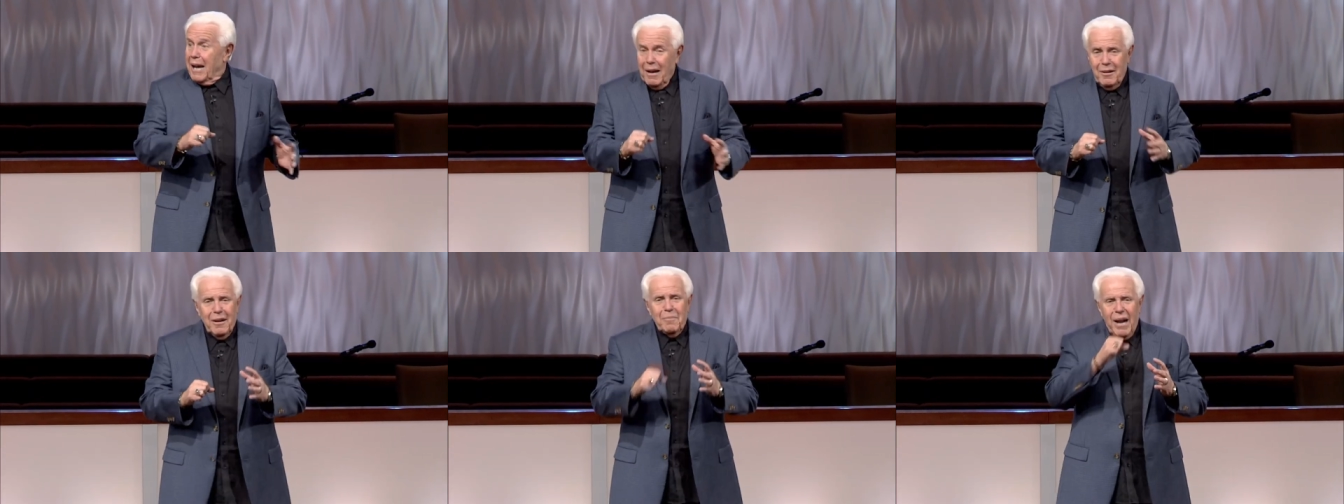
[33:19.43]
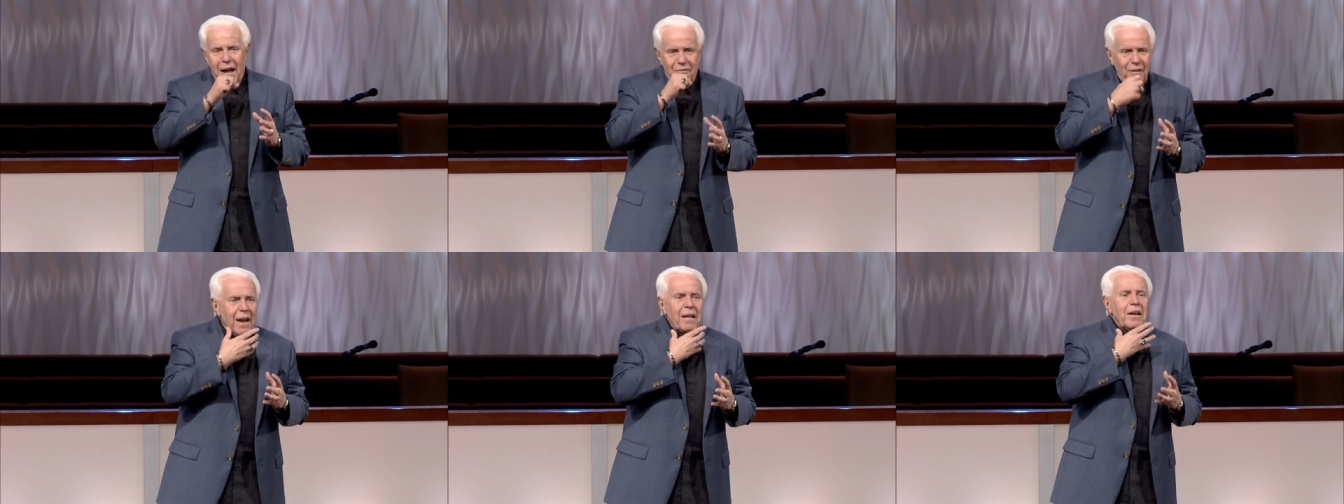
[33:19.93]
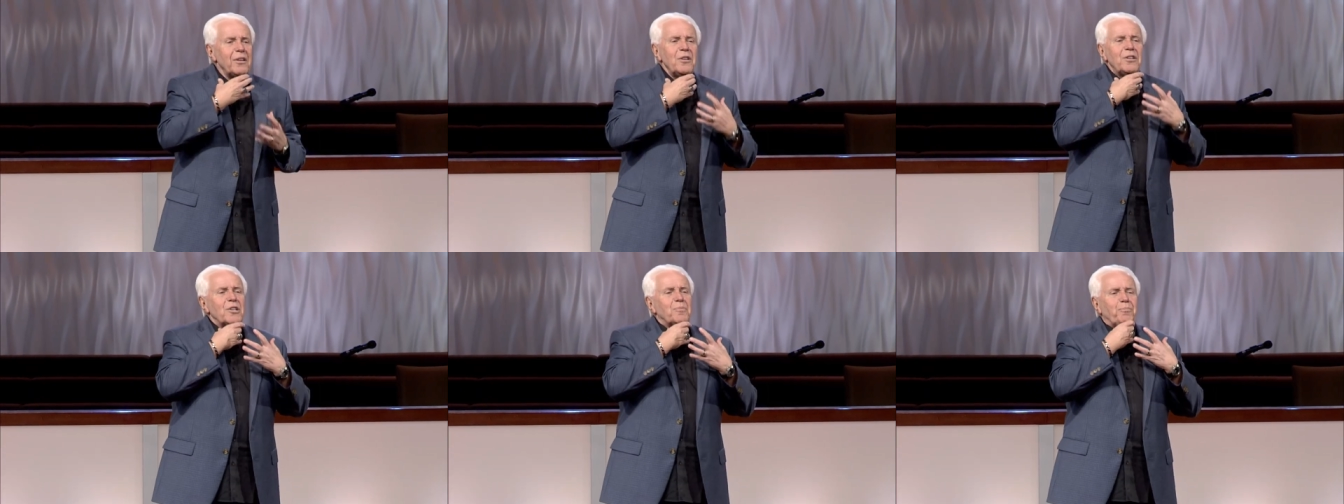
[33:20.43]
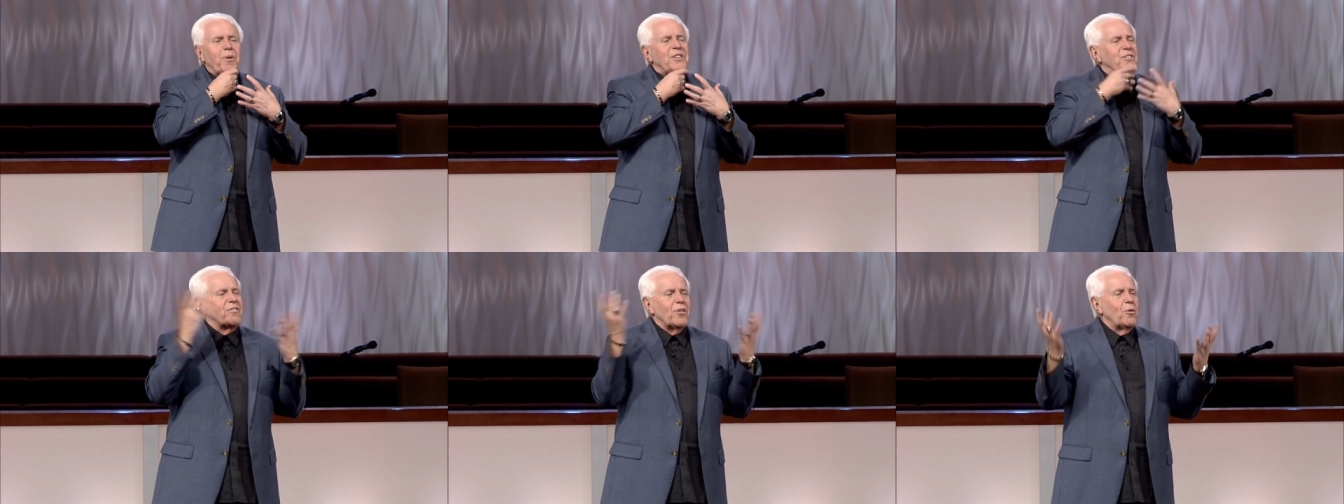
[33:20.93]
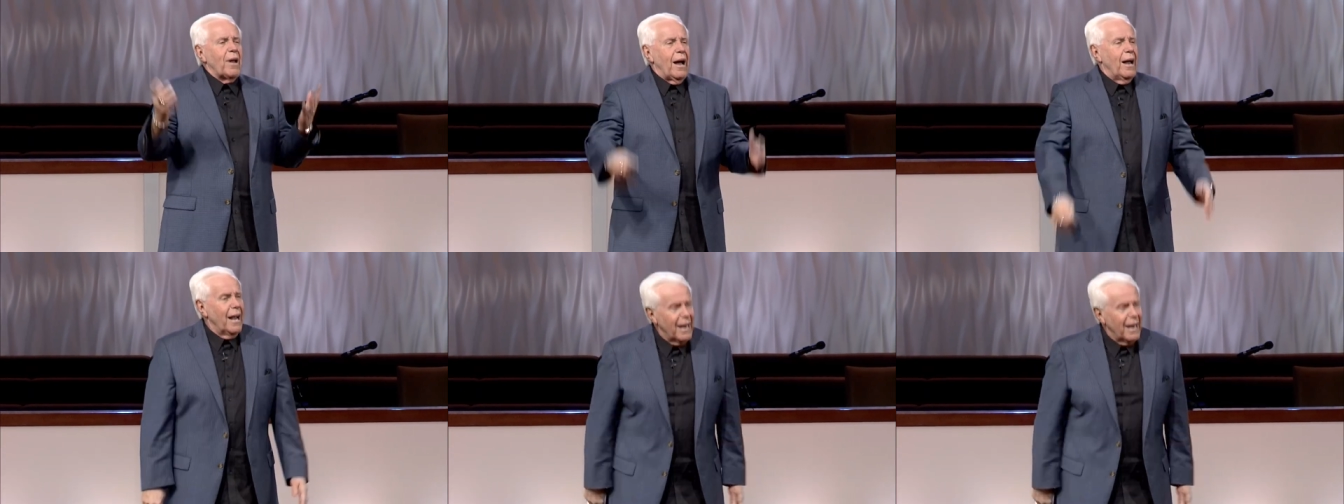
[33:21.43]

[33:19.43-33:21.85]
I look, but I found you just preach your throat out.